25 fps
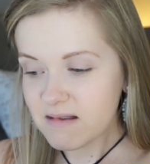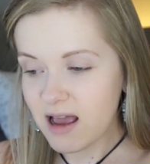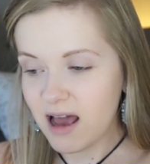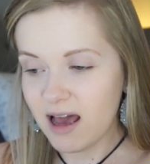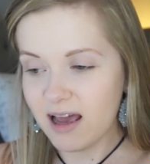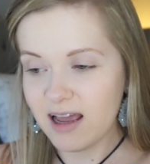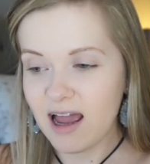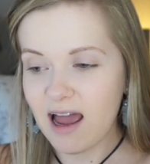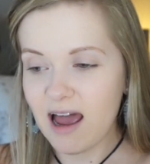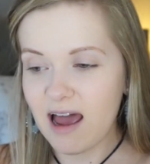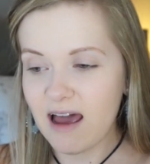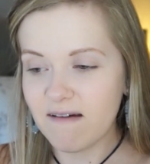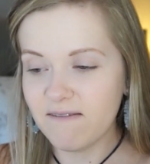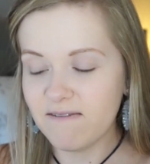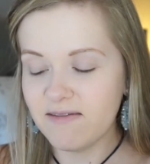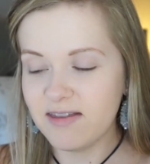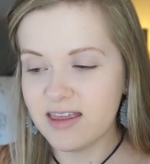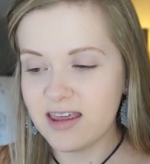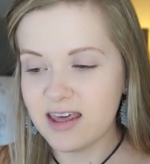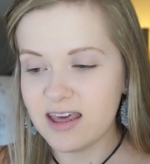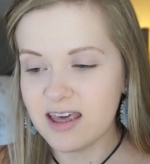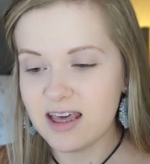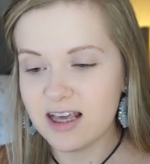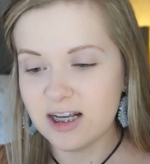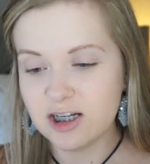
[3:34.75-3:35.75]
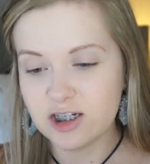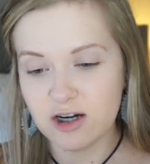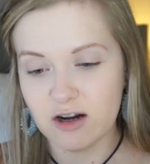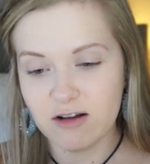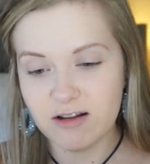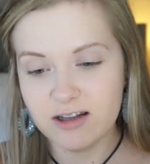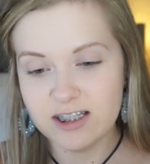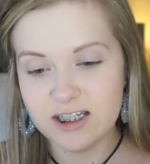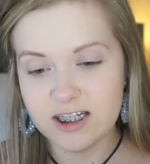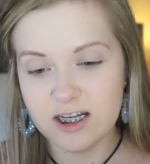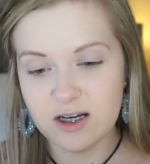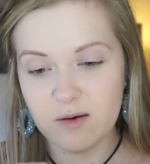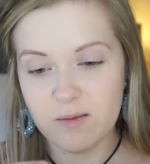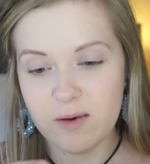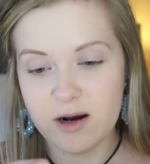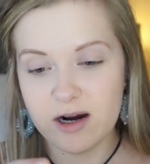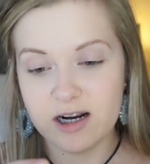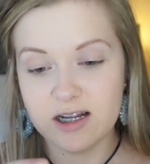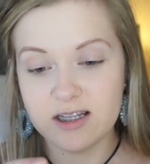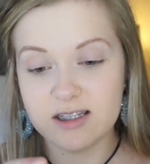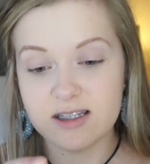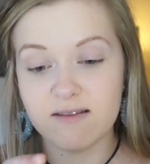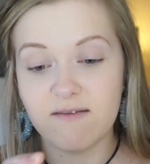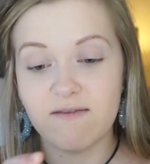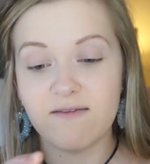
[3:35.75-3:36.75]
I have the Charlotte
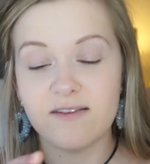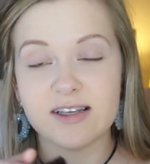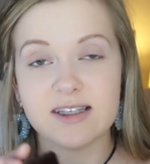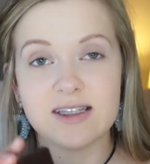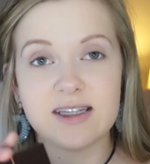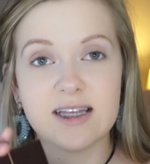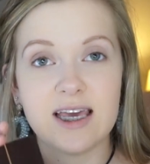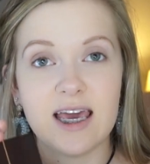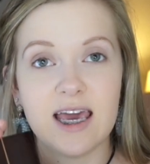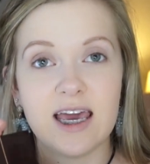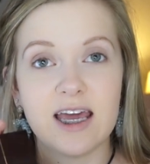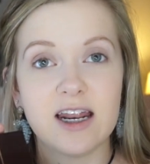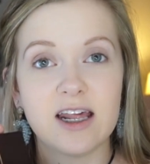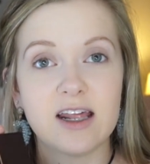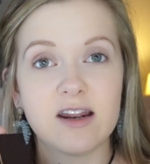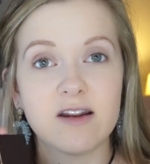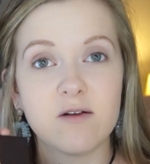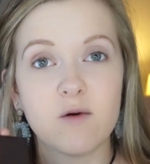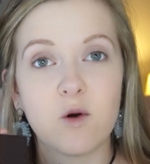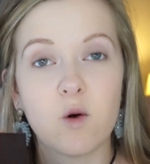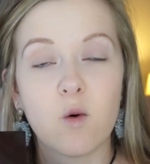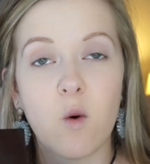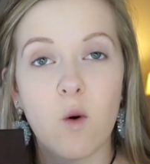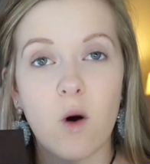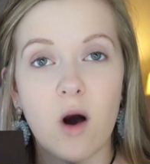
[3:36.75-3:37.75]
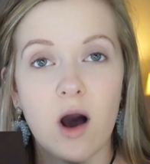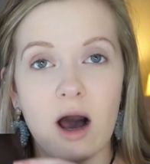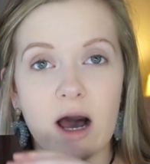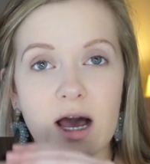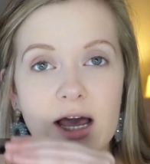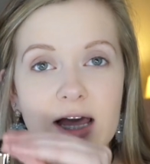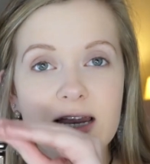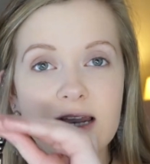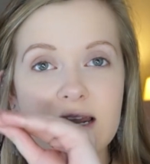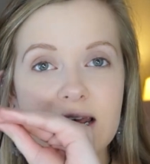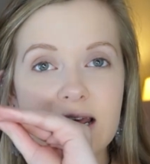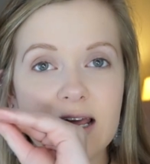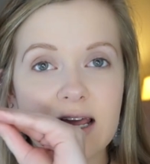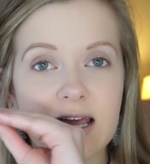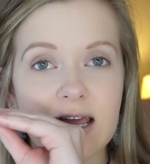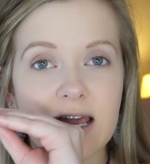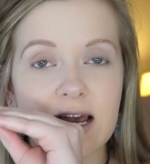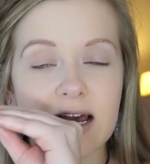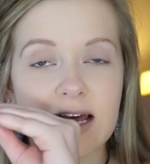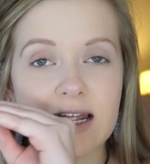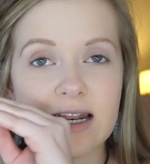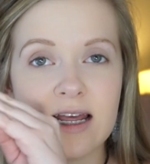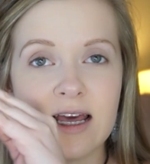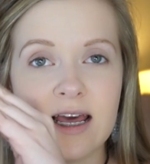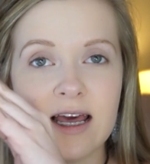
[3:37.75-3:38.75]
Tilbury Sophisticated Quad,
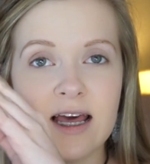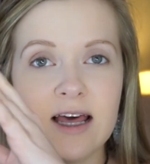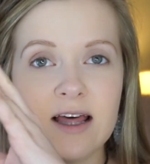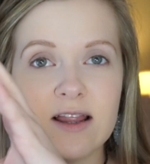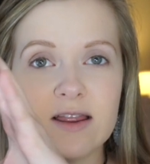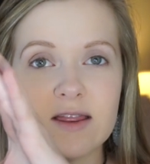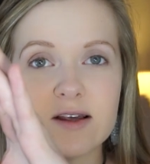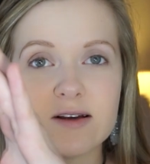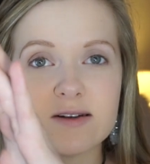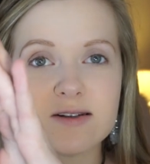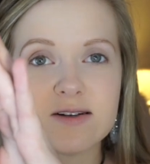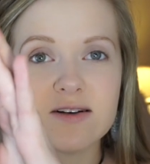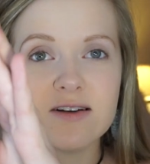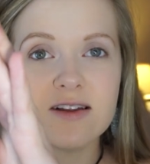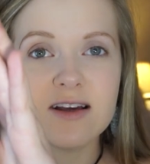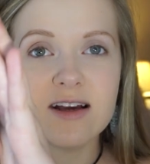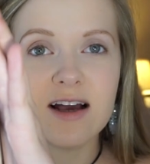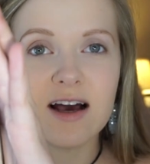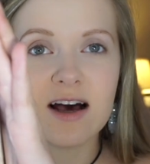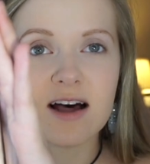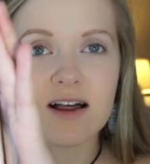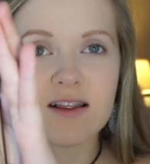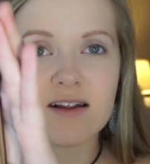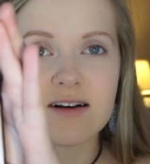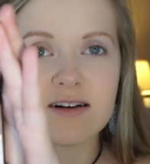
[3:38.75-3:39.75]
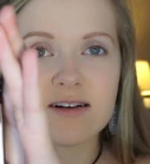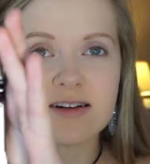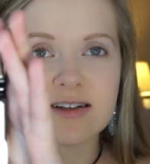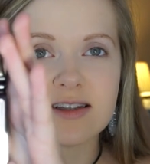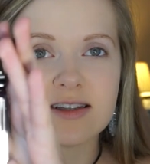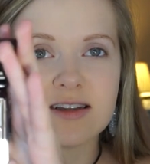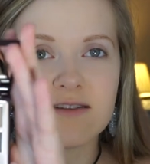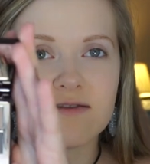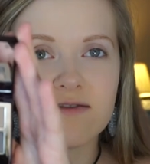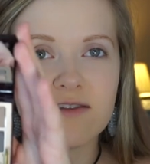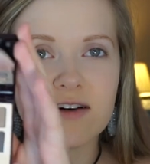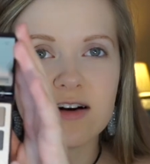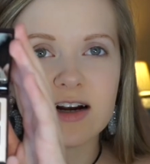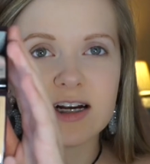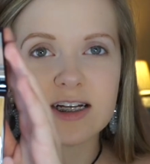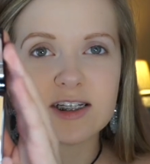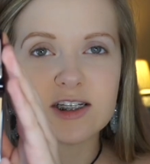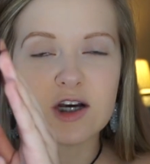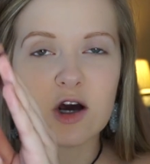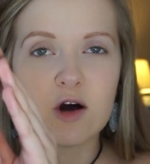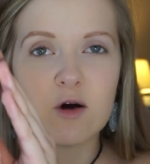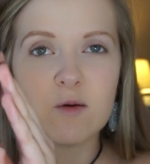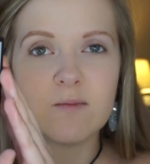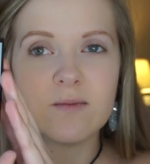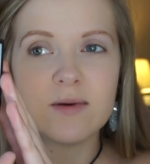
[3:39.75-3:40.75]
and those are the colors. They're very
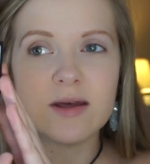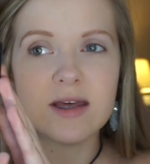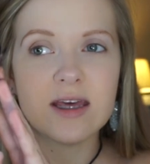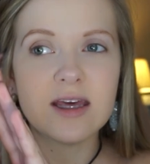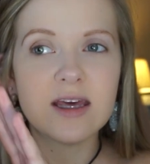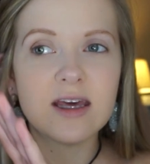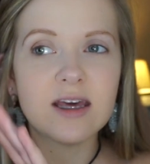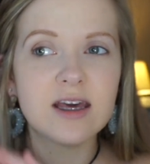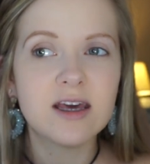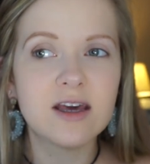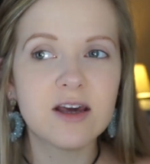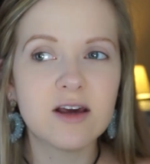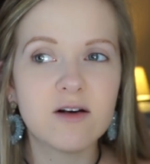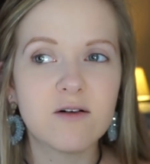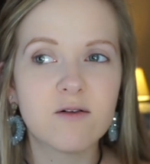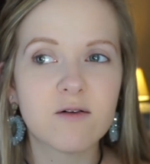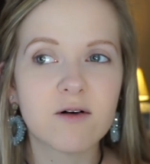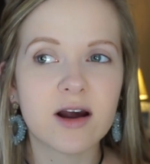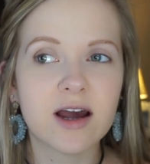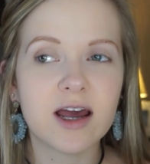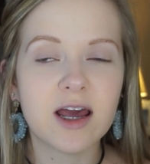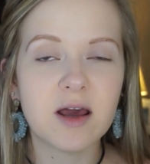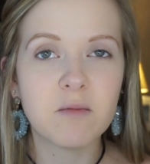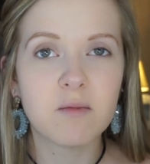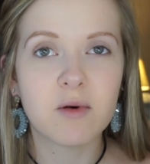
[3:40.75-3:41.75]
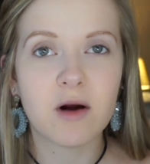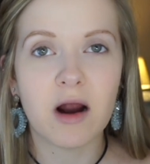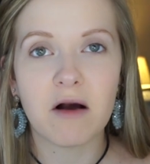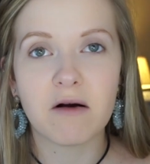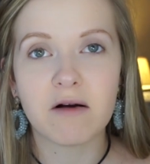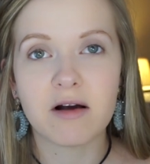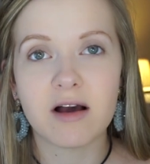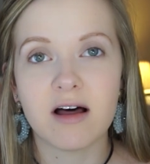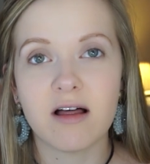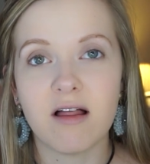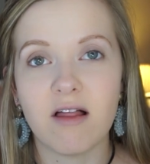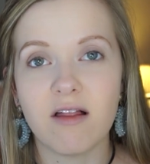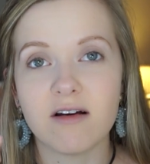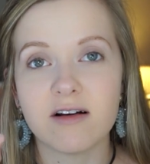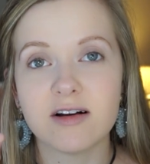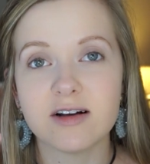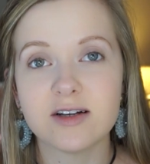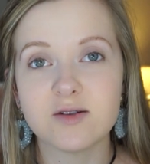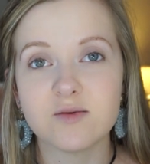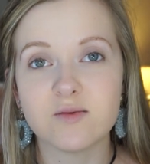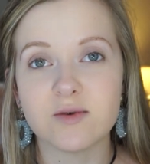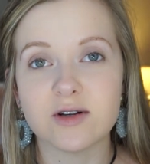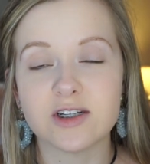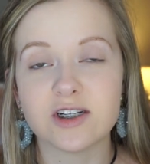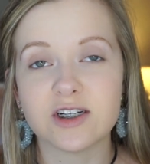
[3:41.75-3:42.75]
taupey, gray, brown
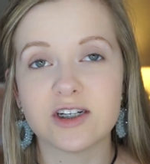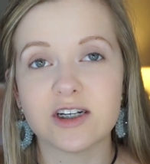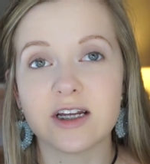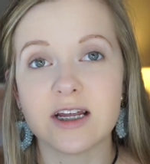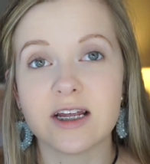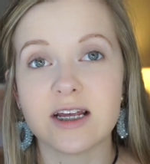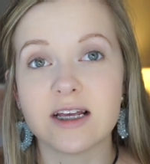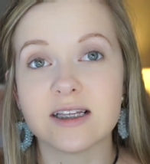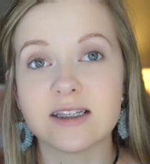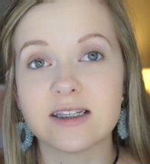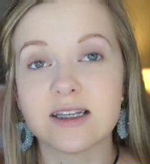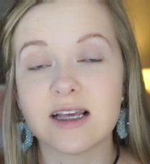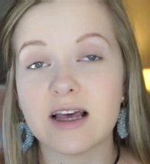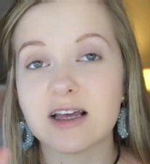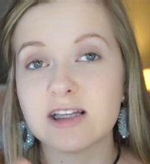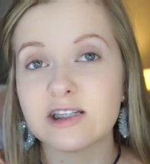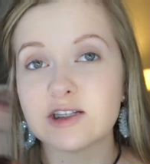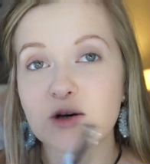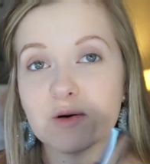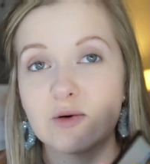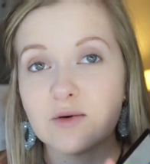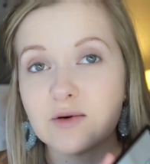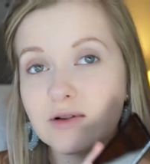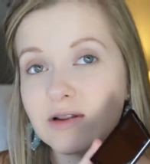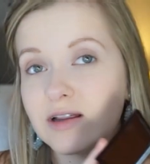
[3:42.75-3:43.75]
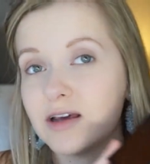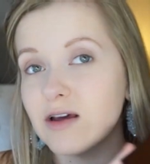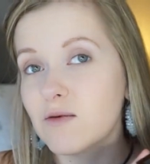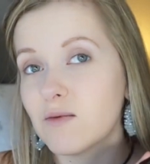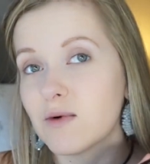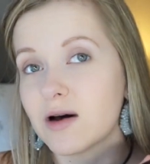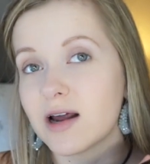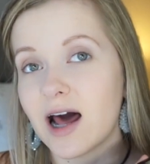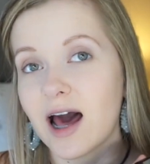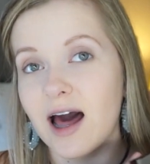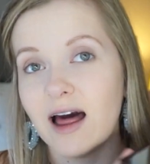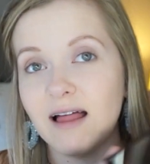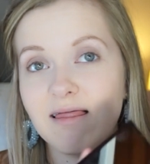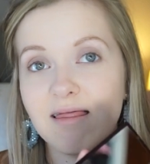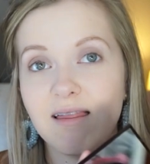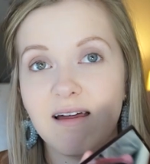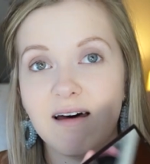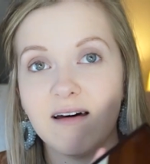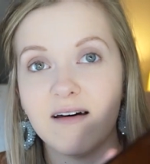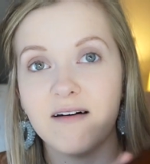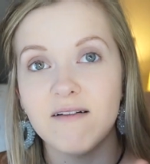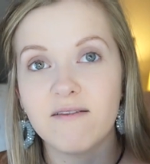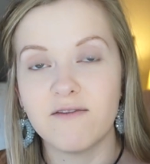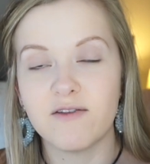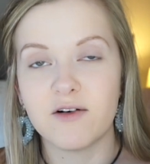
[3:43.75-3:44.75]
colors, which is totally what I
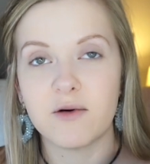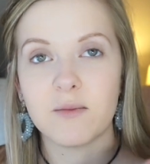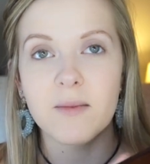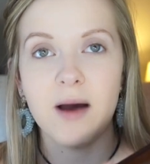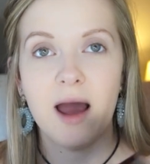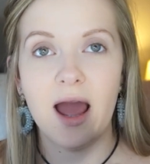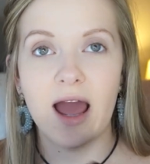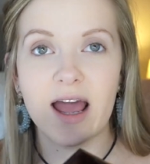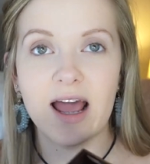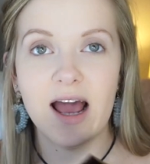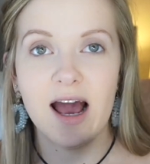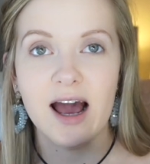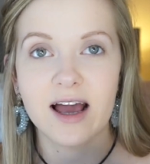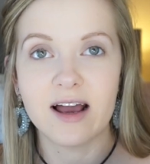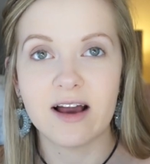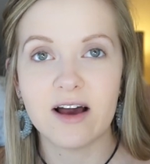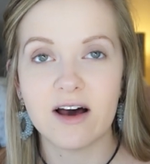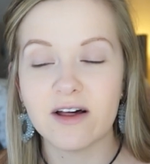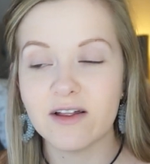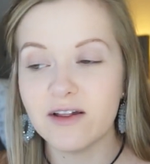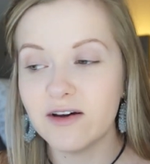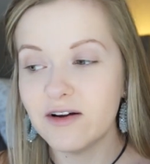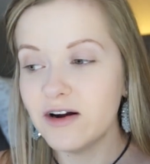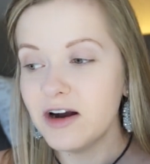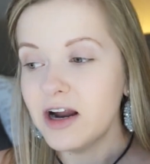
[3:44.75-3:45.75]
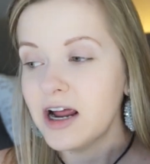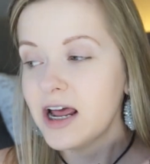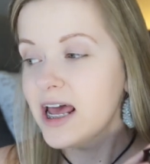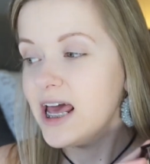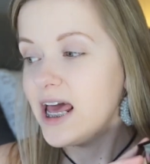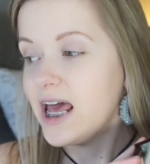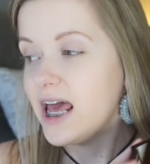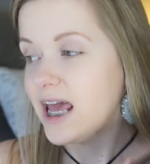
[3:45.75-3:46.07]
love for my eye color.